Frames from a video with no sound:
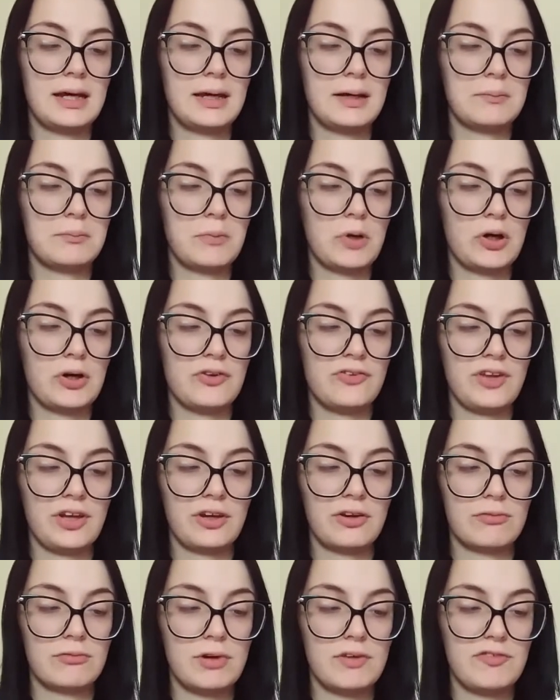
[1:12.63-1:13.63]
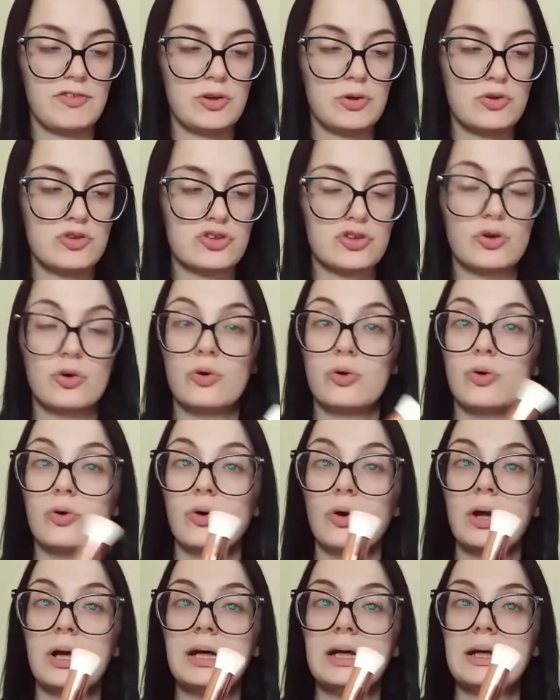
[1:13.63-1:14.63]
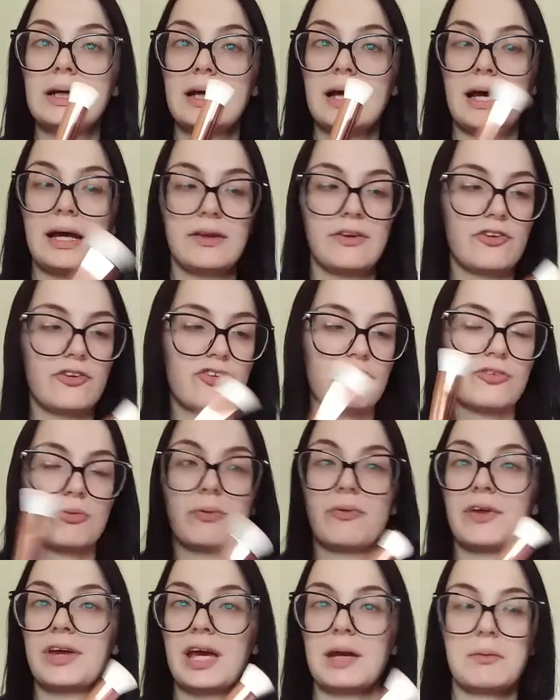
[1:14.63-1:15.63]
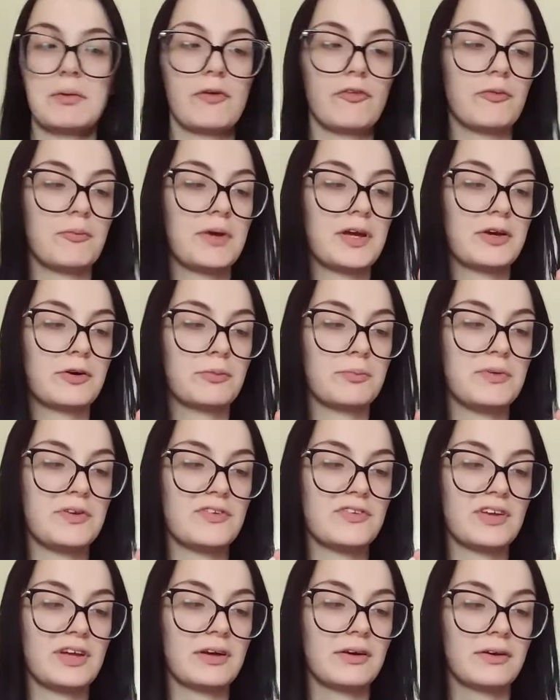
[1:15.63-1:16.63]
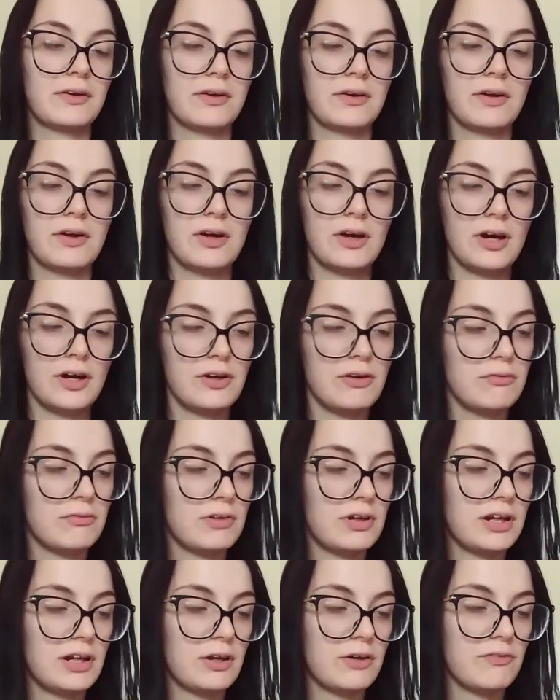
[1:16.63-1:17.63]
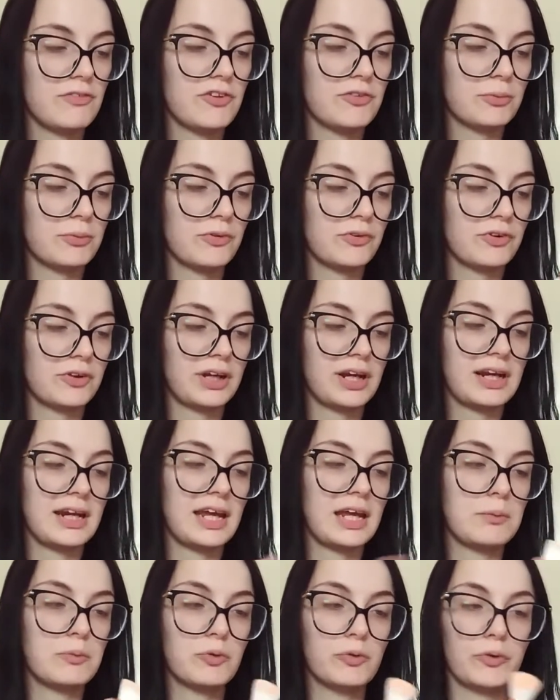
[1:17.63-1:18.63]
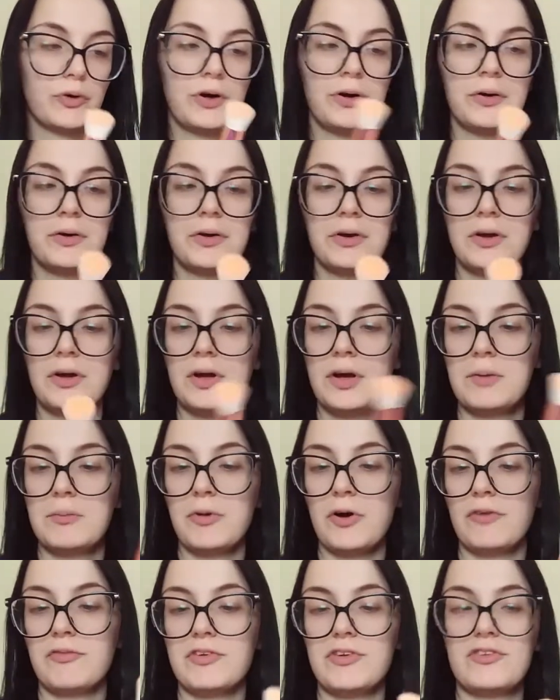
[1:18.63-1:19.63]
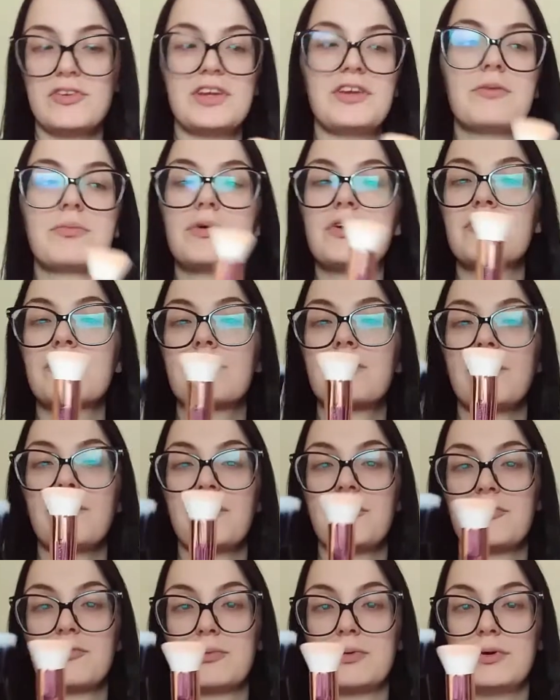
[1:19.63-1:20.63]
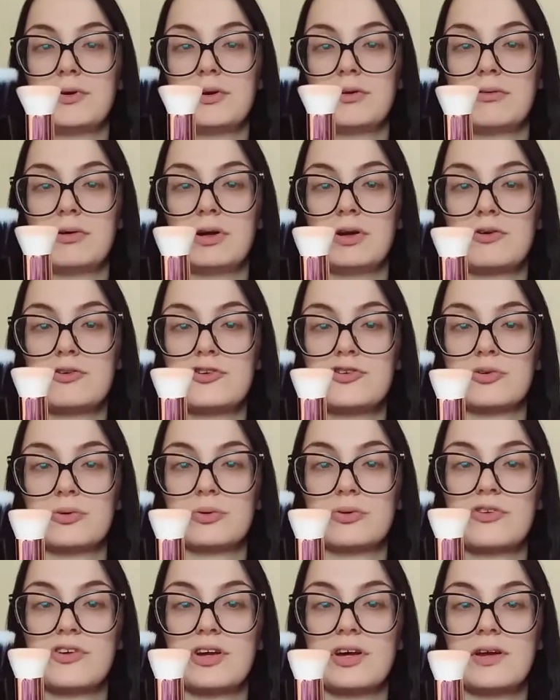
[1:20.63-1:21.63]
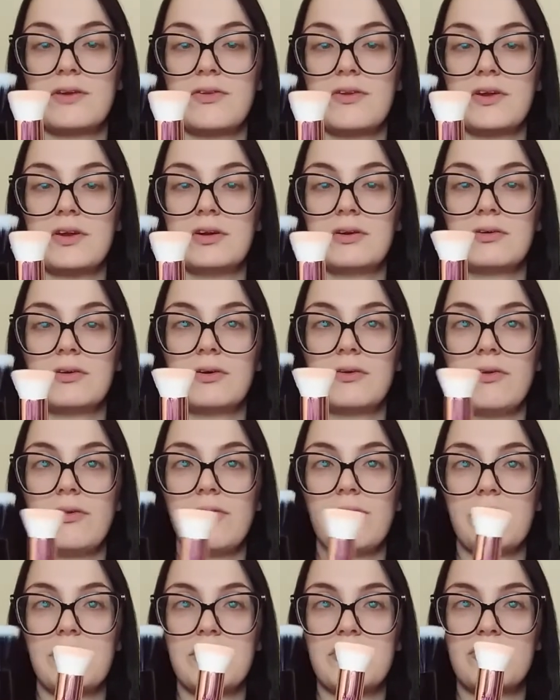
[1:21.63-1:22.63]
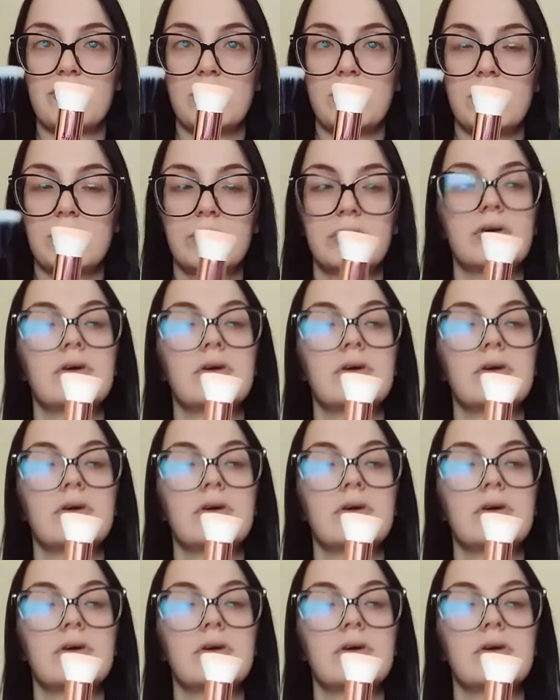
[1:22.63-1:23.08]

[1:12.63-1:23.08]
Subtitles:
my second Revolution haul, and this is the one that came out of the Make-Up-y set. I don't really know if this one's got a name or not, but obviously the bristles on this one are a lot shorter than on this one.